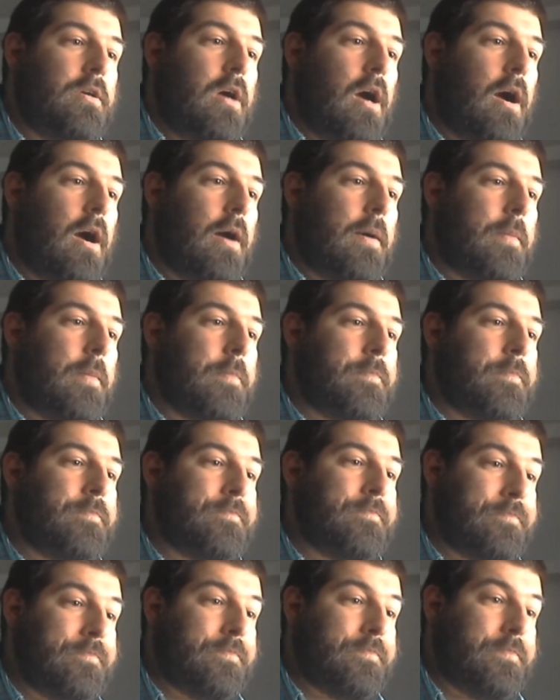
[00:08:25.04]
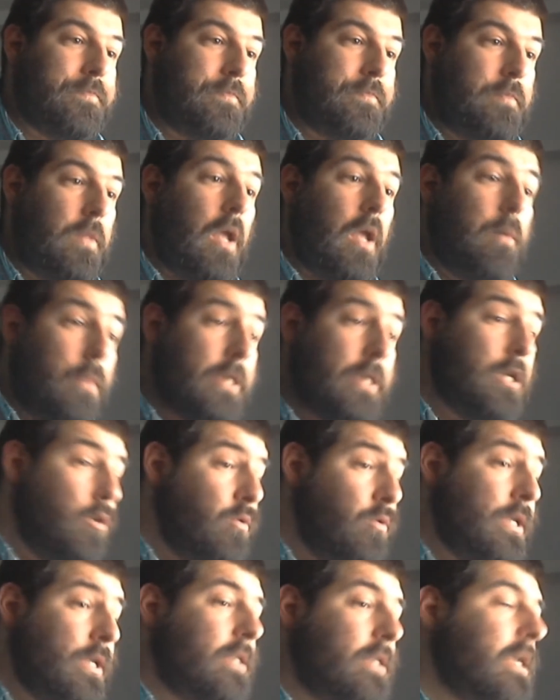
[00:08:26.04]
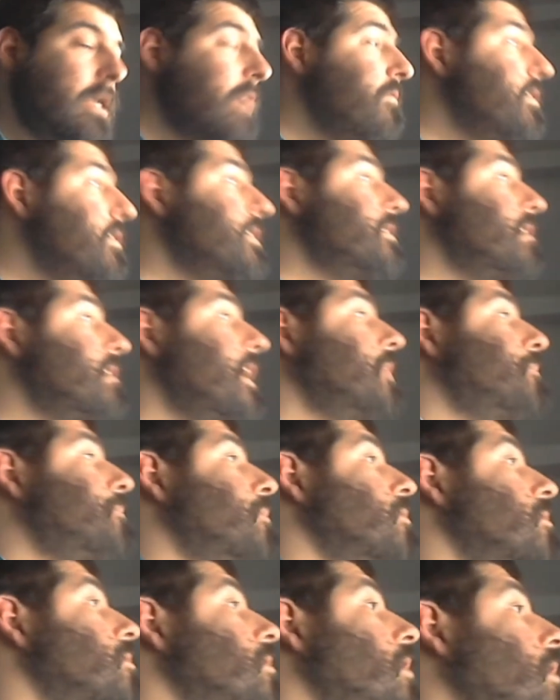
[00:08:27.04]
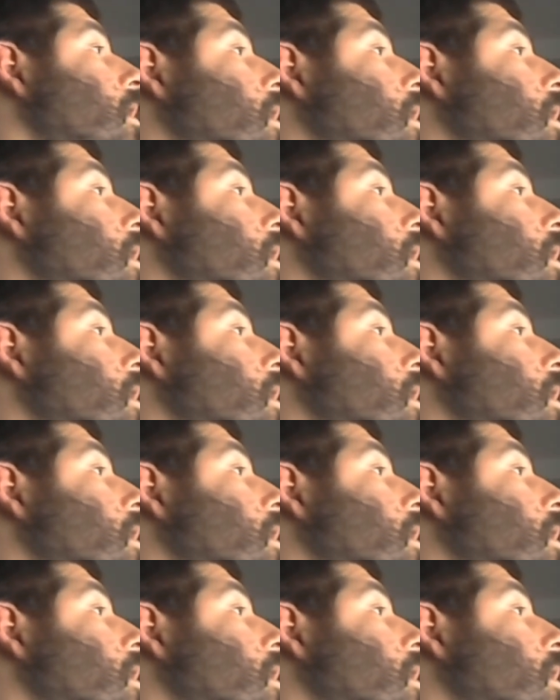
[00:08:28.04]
Um, but you did give an example.